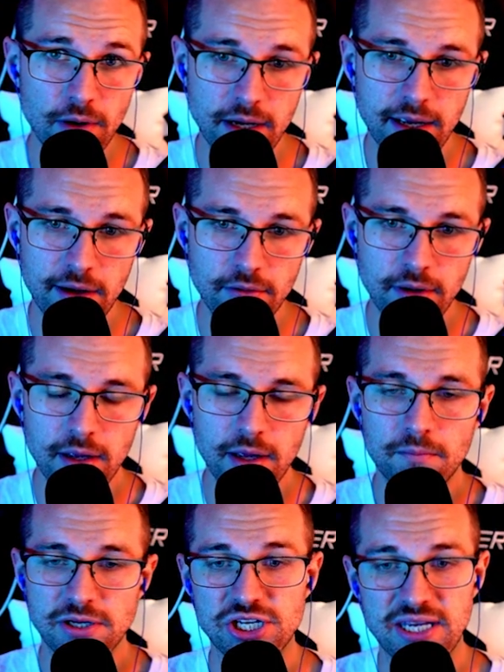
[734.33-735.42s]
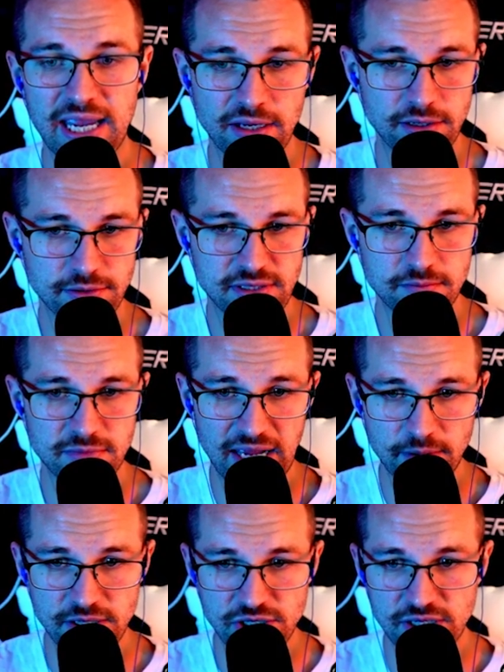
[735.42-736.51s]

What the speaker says: right now, but she can deal some damage.